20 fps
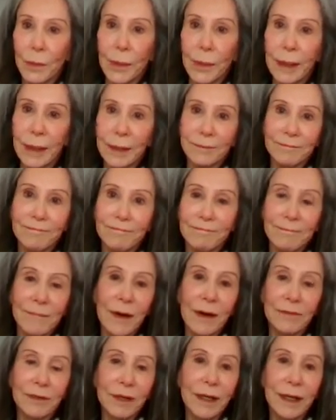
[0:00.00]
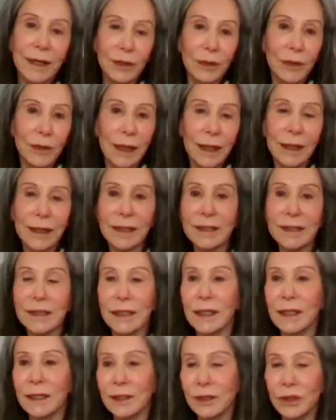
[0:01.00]
but I've got grandkids
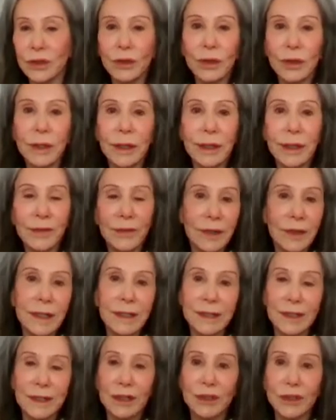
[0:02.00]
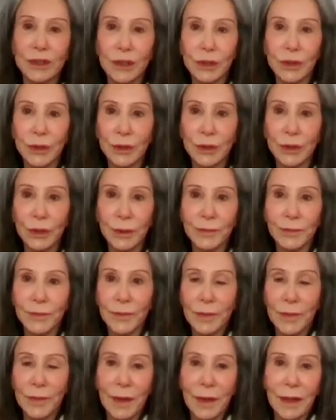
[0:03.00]
to enjoy, things to do,
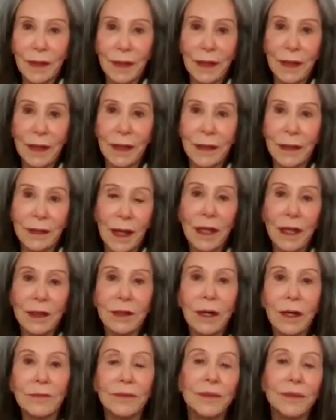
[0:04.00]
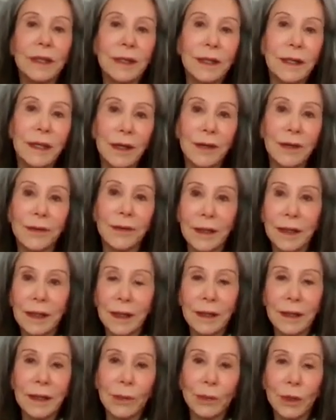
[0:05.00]
and I love feeling
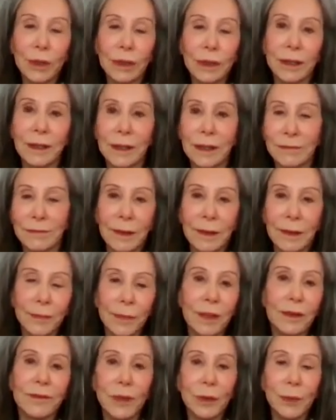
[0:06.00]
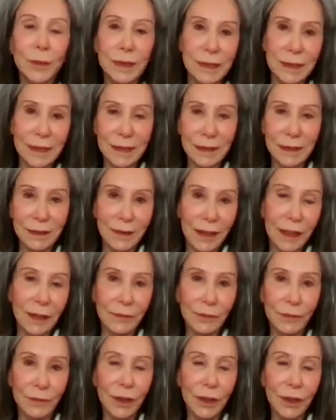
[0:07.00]
healthy, and I'm willing to give up a few pieces of
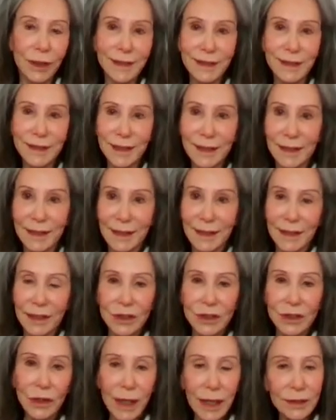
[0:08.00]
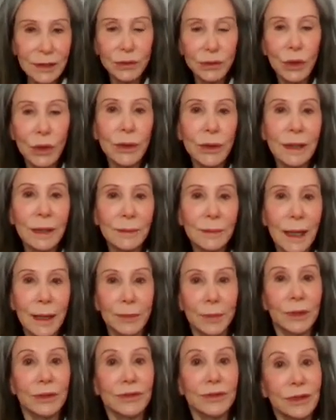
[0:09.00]
cake for it. So that's throwing in my
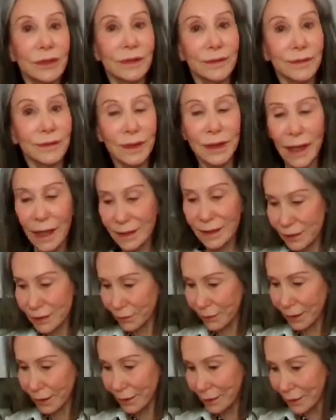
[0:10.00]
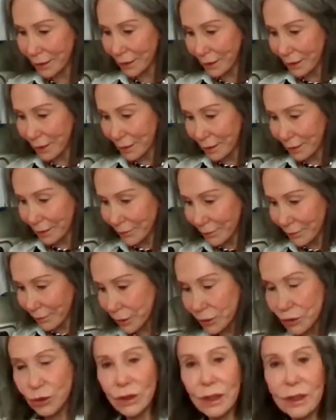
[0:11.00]
personal philosophy,
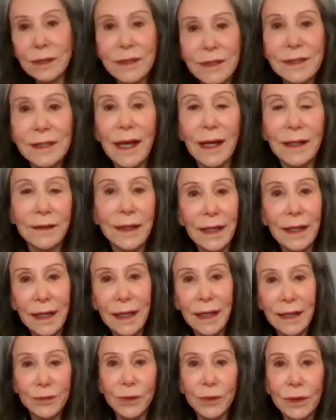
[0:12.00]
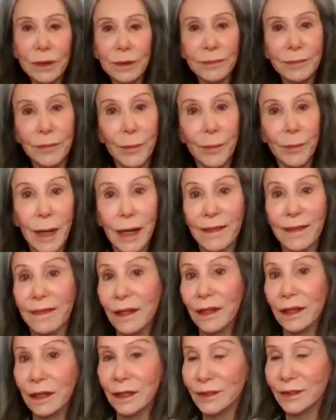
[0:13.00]
which you didn't exactly ask for, but I
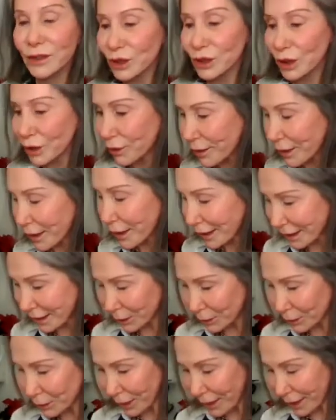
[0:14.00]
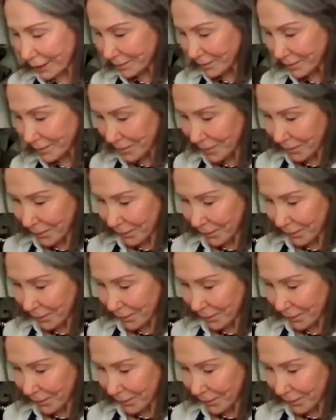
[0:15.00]
thought I'd share that anyway.